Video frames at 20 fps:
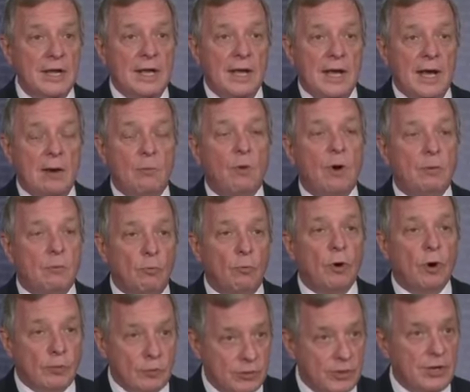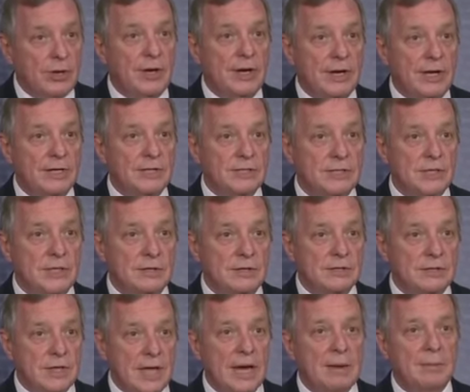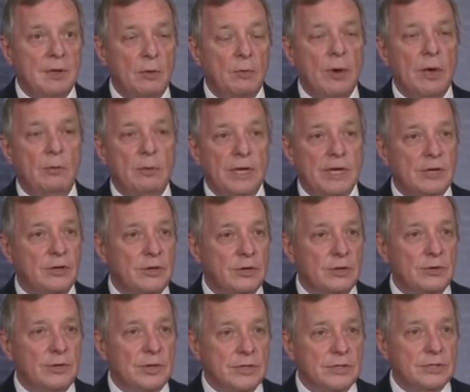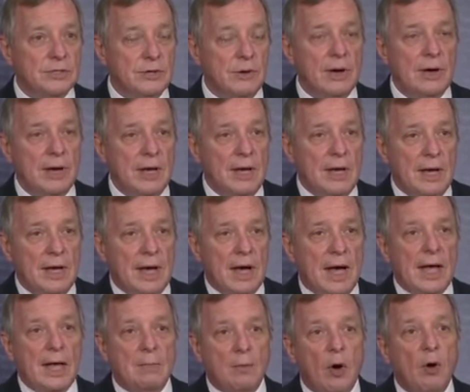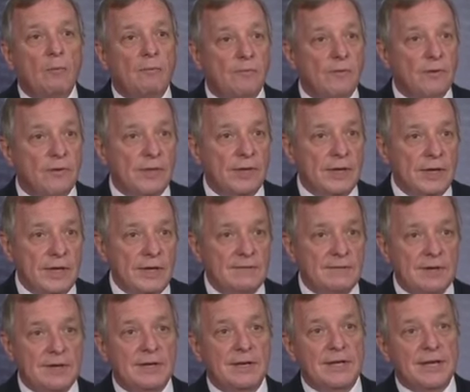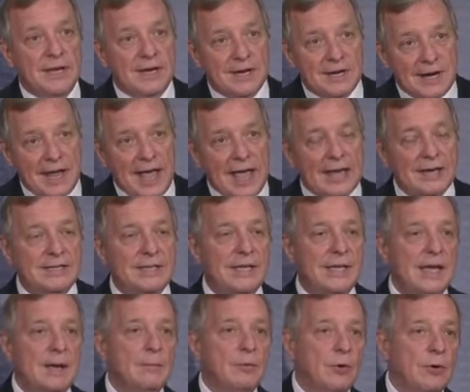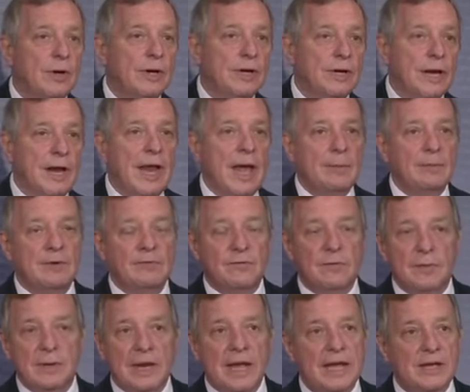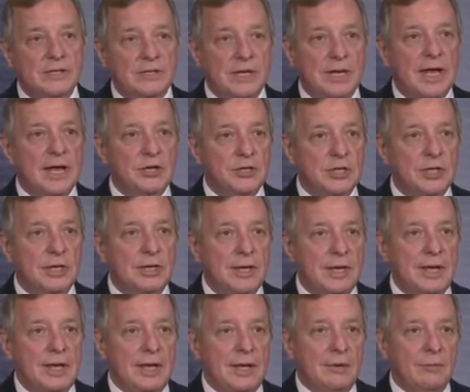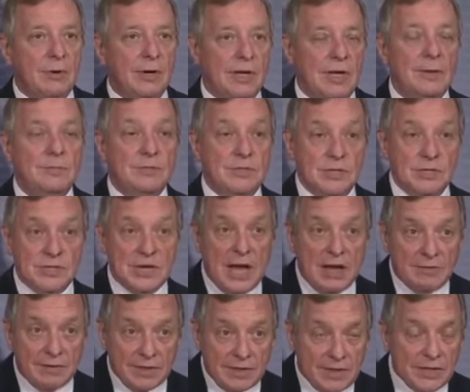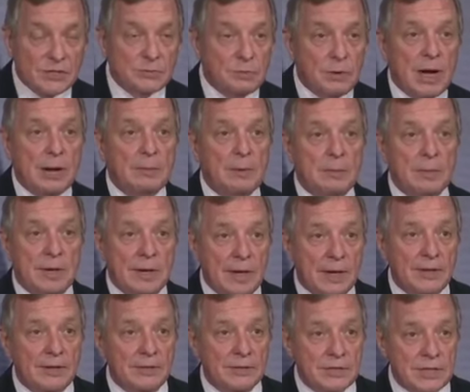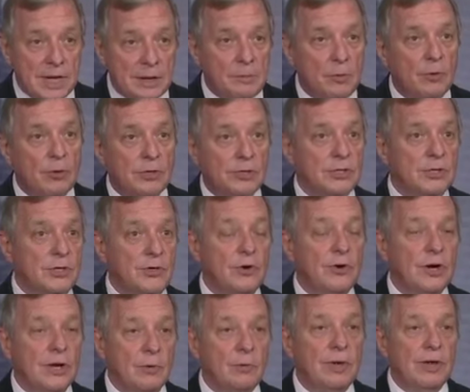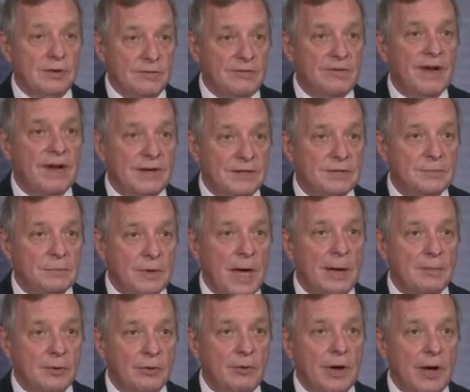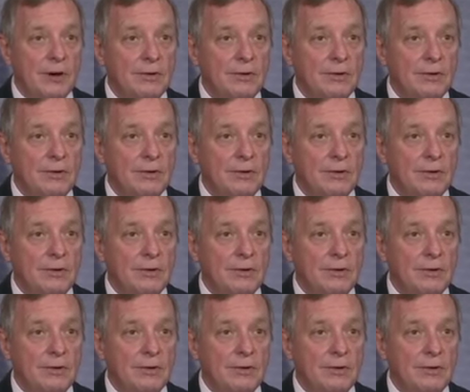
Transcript: I want to work with you on this. There's got to be a way we can do this. So uh, I am hopeful that even in an anti-immigrant climate from the last election, when it comes to solving this problem and others like border security, we can find some common ground.